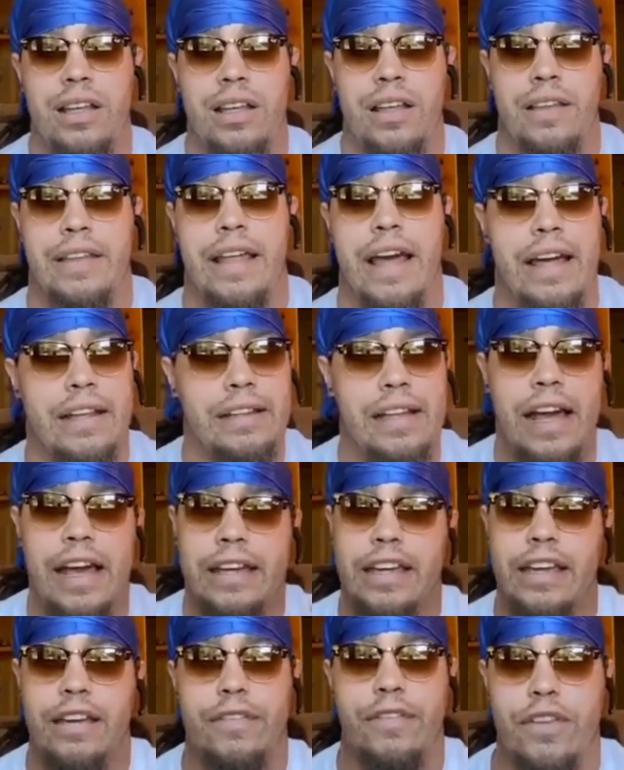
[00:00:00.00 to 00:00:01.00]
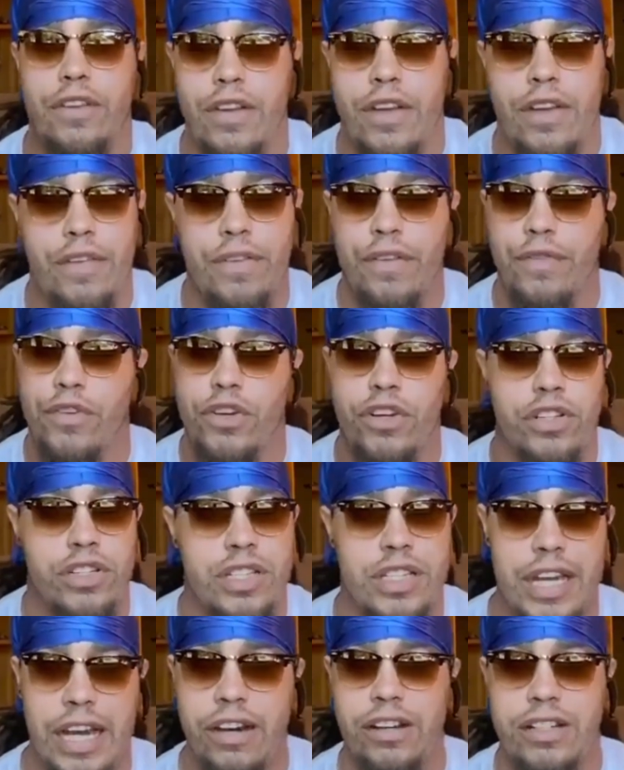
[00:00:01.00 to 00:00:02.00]
That, like, if you're a
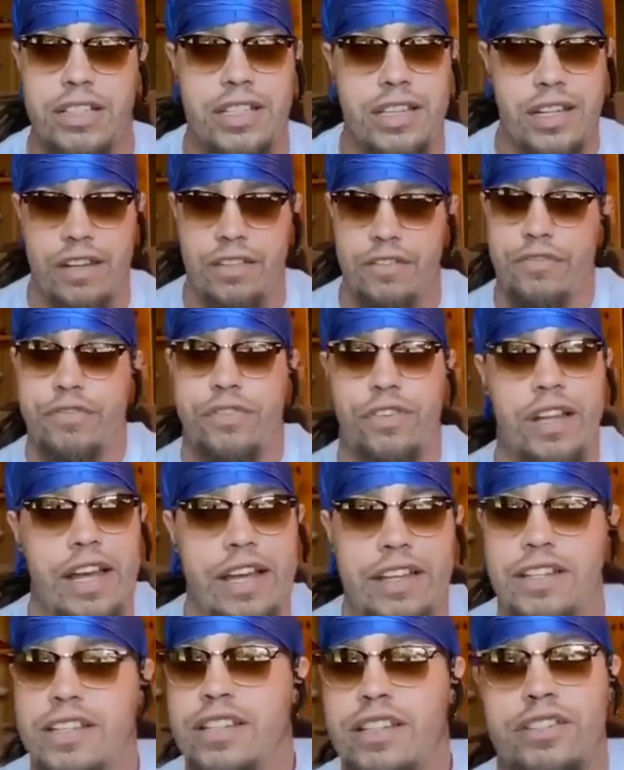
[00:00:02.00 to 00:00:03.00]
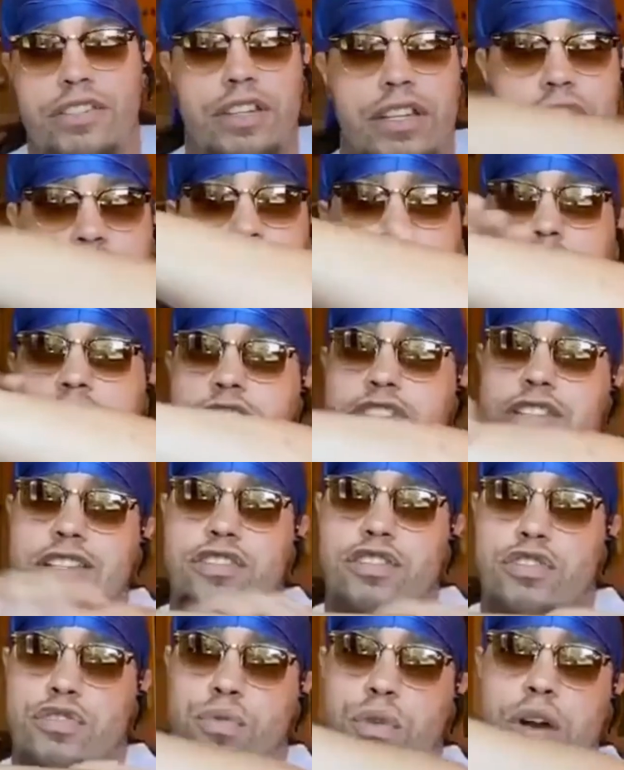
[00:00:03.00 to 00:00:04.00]
skeleton and flesh, this is just flesh.
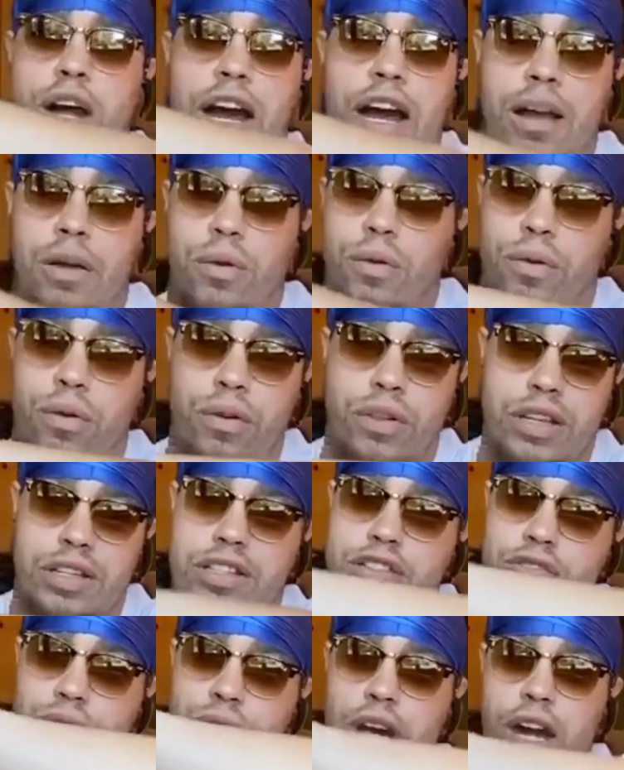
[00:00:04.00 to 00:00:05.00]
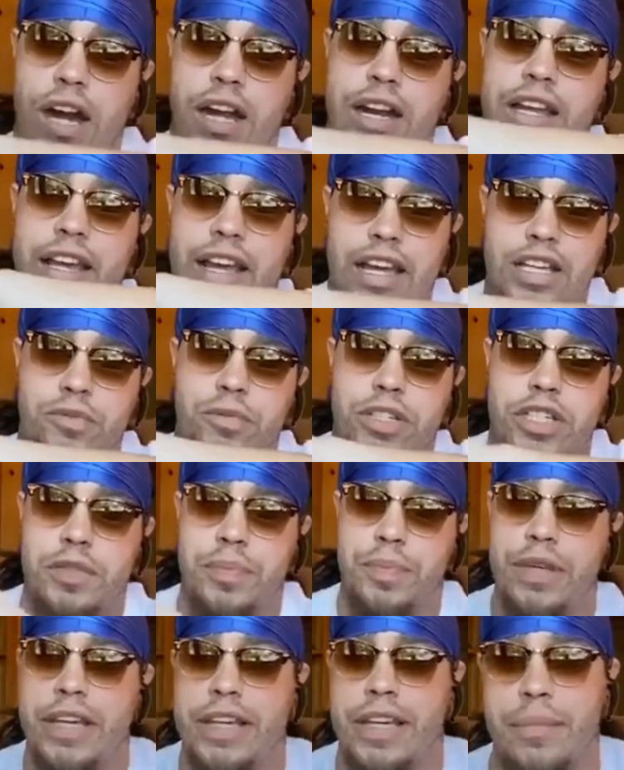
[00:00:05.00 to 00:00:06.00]
This is rot. This is rotting as we
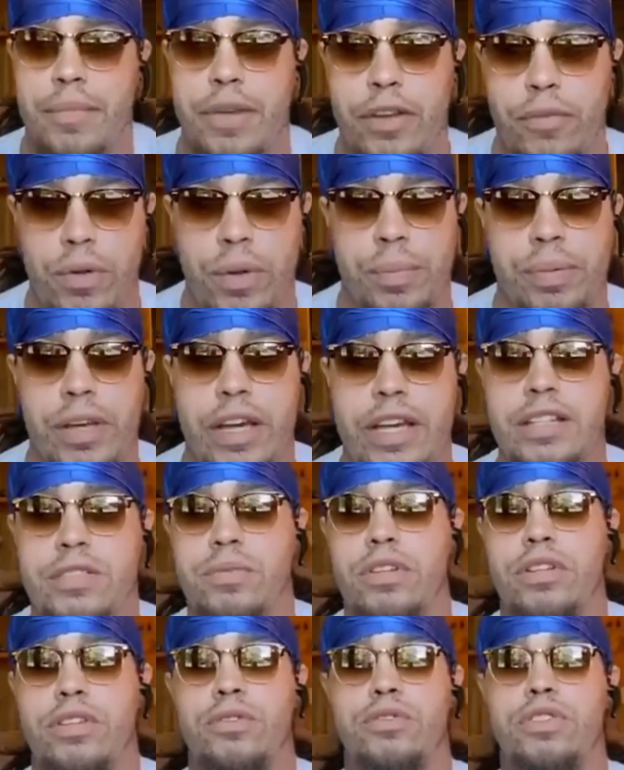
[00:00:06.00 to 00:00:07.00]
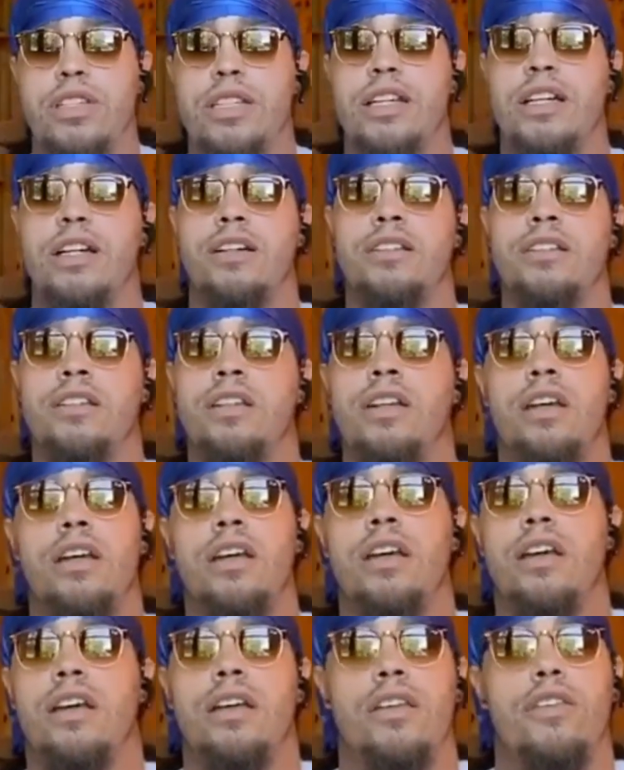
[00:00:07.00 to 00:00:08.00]
speak and being replaced with new cells.
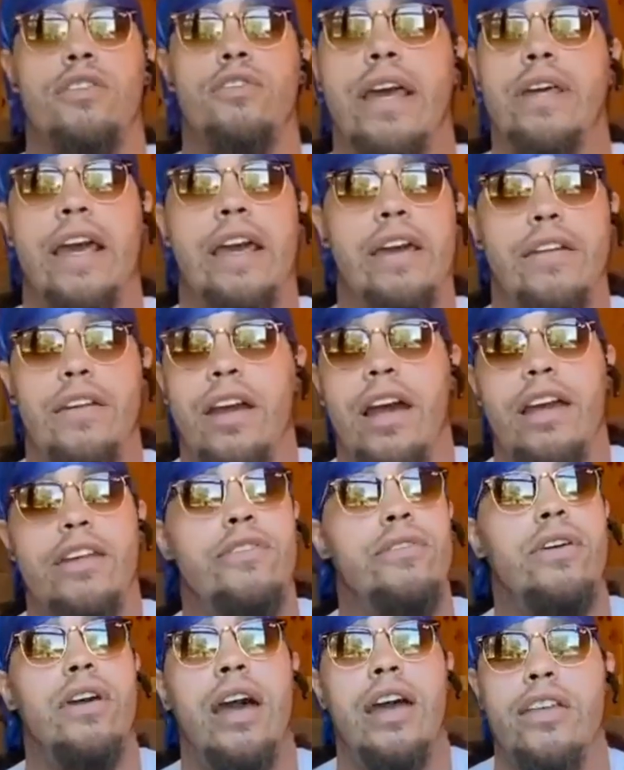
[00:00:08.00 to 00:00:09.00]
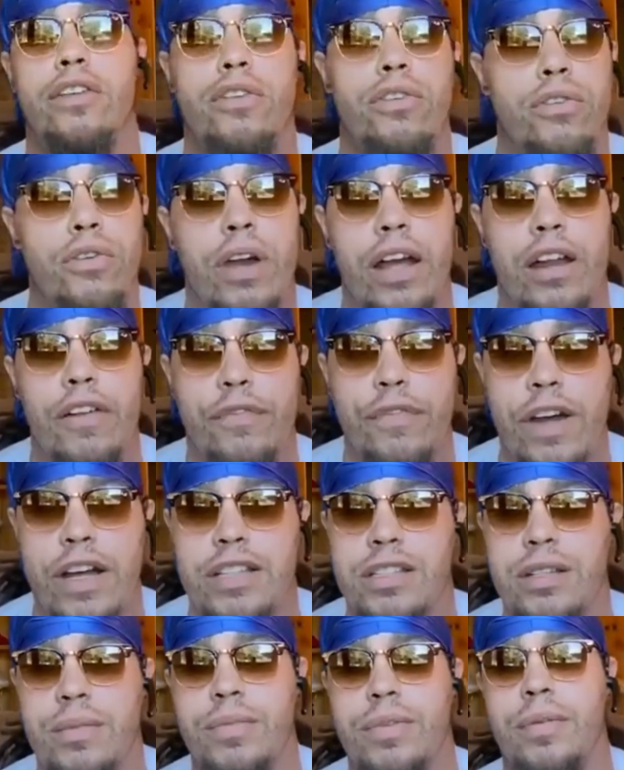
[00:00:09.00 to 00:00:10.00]
You got to
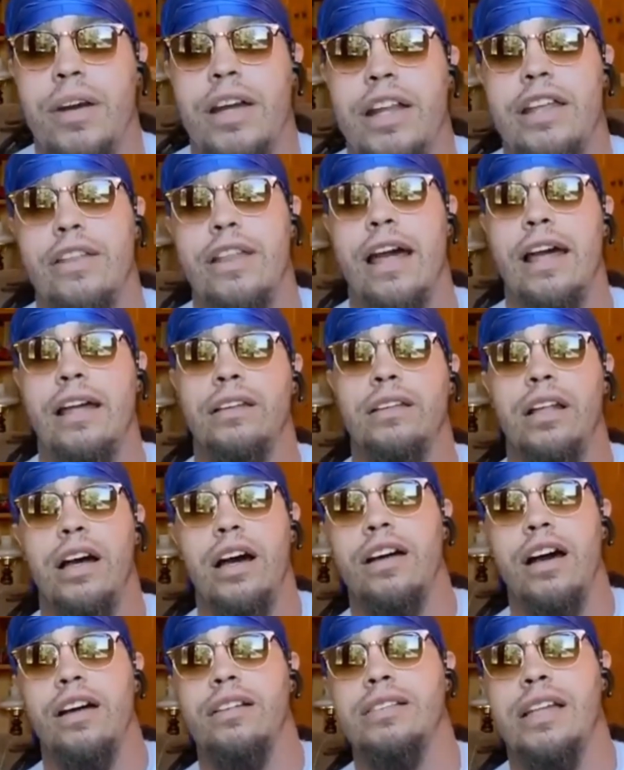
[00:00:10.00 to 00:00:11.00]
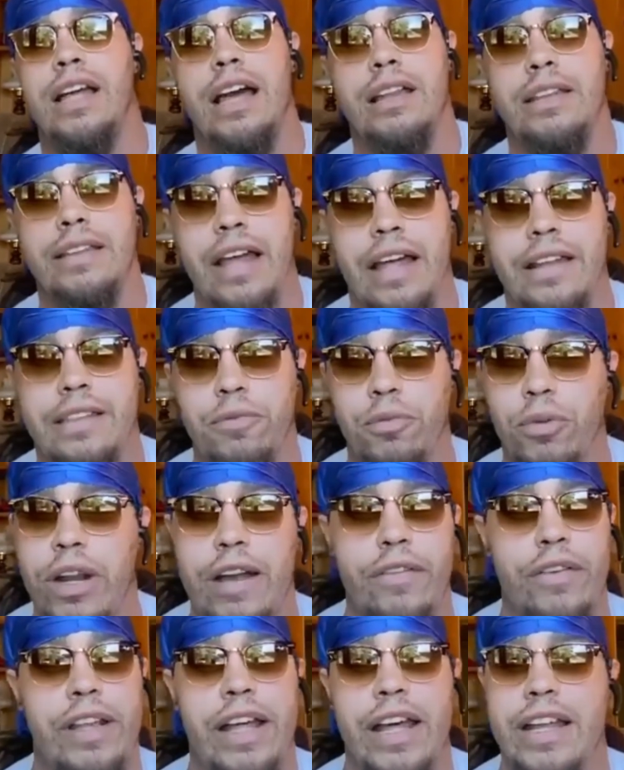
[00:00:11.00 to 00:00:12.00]
find somebody that loves that
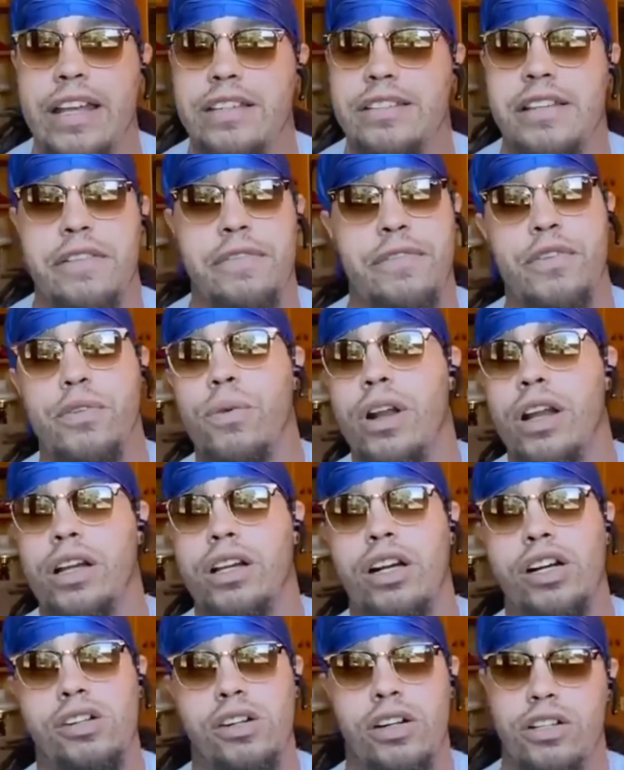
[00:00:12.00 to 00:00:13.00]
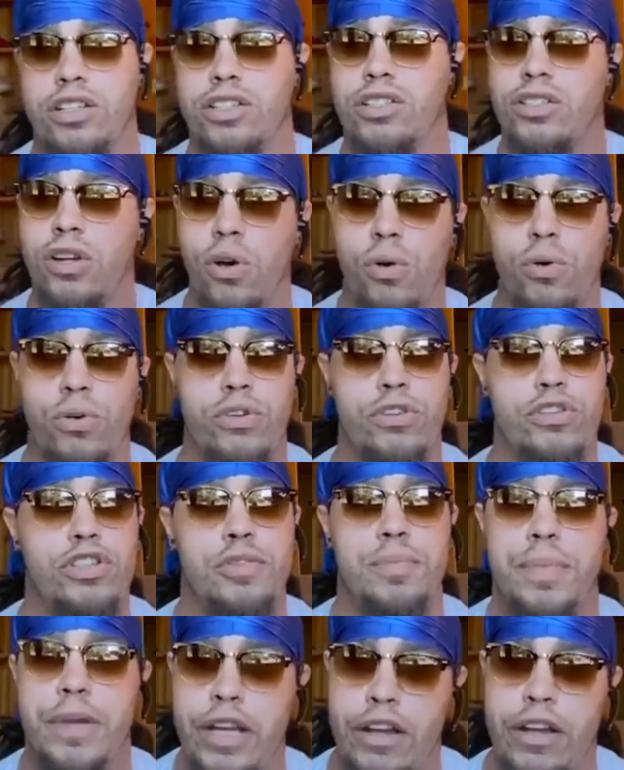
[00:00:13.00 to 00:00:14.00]
whatever that is. If you want to call it a soul, your
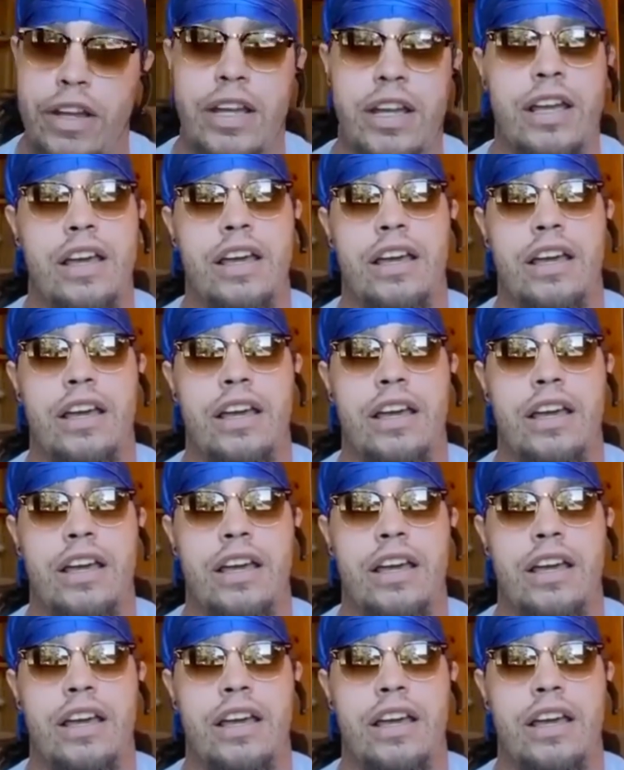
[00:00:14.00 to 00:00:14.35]
spirit,